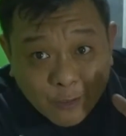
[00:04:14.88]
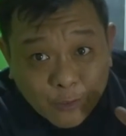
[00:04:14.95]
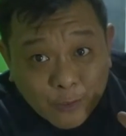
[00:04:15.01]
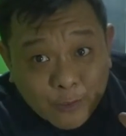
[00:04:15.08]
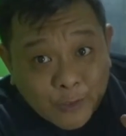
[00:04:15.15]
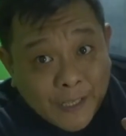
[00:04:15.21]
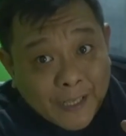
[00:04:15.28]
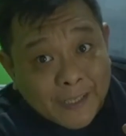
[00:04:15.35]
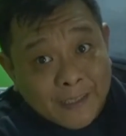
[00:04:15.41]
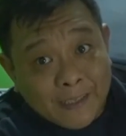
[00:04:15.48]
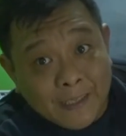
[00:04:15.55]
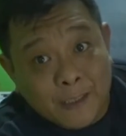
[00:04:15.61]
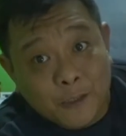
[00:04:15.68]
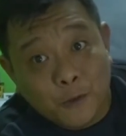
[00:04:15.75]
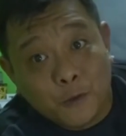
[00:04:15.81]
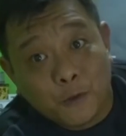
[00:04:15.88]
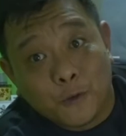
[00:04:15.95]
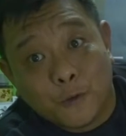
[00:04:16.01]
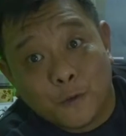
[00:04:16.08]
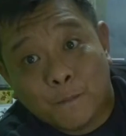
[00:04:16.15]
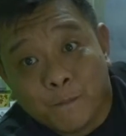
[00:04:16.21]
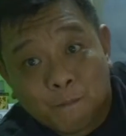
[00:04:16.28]
to do today is just
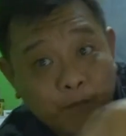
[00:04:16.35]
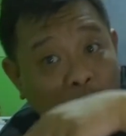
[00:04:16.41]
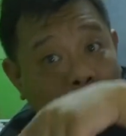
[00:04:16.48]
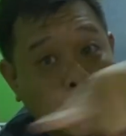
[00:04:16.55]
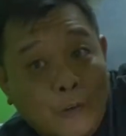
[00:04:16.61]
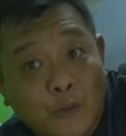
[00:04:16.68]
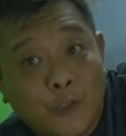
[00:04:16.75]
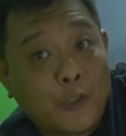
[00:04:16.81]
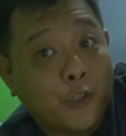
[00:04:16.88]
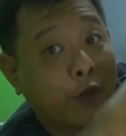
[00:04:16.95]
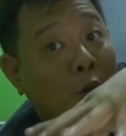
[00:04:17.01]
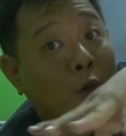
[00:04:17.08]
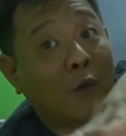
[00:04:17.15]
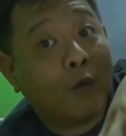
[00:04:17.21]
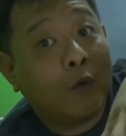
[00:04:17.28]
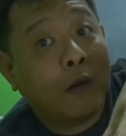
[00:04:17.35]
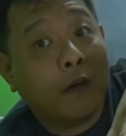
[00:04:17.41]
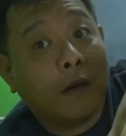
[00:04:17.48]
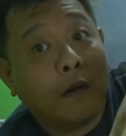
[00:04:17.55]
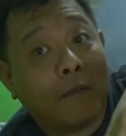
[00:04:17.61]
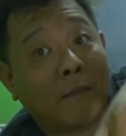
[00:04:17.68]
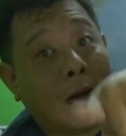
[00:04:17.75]
to show
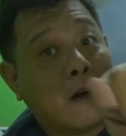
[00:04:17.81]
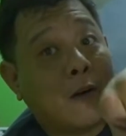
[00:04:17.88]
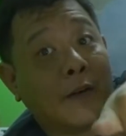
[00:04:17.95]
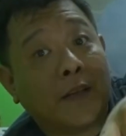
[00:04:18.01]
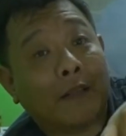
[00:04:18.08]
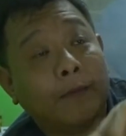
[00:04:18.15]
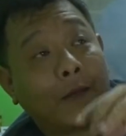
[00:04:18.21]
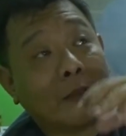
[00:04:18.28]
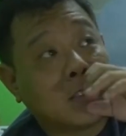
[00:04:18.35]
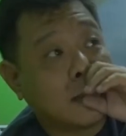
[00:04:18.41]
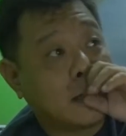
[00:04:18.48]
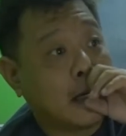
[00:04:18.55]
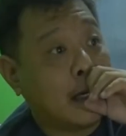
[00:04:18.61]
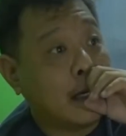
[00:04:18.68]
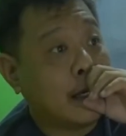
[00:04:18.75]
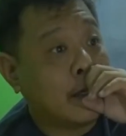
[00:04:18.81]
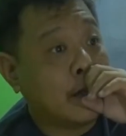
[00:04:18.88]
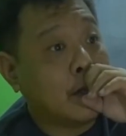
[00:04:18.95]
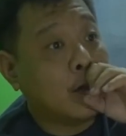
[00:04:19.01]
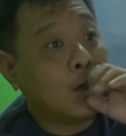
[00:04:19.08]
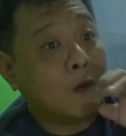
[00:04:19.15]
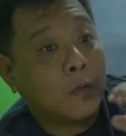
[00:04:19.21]
uh, my audience because I
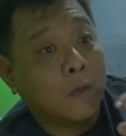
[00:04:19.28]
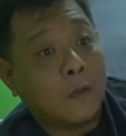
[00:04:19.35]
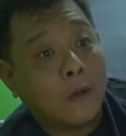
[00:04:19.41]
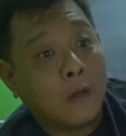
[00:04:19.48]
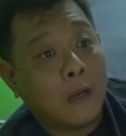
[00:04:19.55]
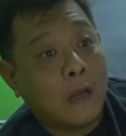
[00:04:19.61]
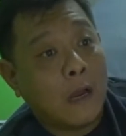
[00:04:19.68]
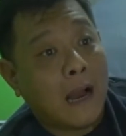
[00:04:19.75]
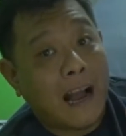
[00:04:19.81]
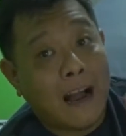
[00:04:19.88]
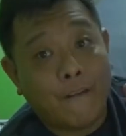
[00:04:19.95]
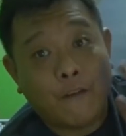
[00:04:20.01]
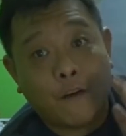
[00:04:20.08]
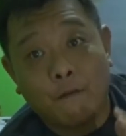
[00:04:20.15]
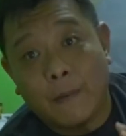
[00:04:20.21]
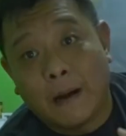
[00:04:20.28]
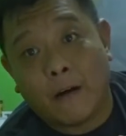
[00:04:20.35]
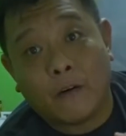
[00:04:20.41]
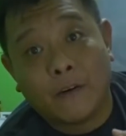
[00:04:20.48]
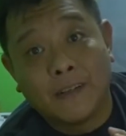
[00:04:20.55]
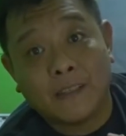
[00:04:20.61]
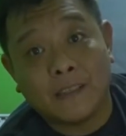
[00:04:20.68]
know half of my
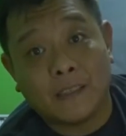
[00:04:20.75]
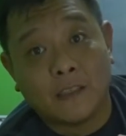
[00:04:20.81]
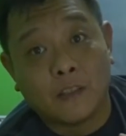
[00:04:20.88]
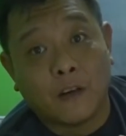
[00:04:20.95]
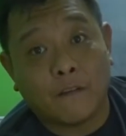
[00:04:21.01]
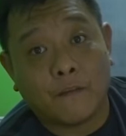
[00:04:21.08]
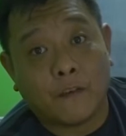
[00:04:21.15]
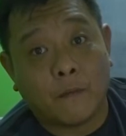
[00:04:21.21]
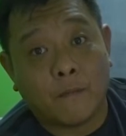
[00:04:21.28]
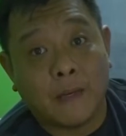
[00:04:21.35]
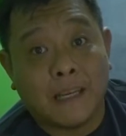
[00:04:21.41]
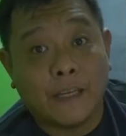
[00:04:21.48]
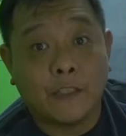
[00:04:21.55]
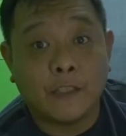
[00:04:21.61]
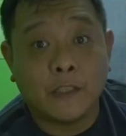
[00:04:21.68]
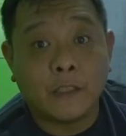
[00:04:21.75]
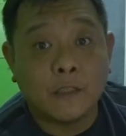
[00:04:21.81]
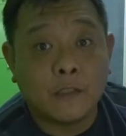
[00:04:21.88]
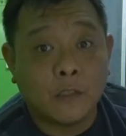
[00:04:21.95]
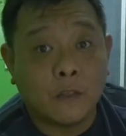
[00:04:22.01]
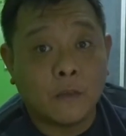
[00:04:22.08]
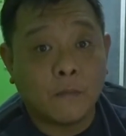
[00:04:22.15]
audience is not from
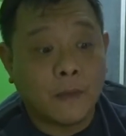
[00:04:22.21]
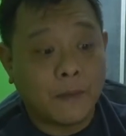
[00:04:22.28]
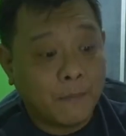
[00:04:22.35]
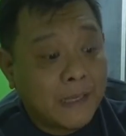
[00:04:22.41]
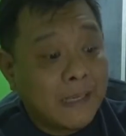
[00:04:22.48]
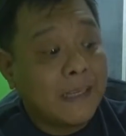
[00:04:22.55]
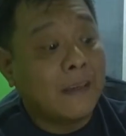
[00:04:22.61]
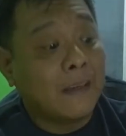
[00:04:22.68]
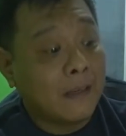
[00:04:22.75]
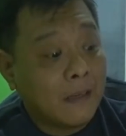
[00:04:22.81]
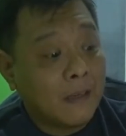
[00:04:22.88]
Malaysia, so maybe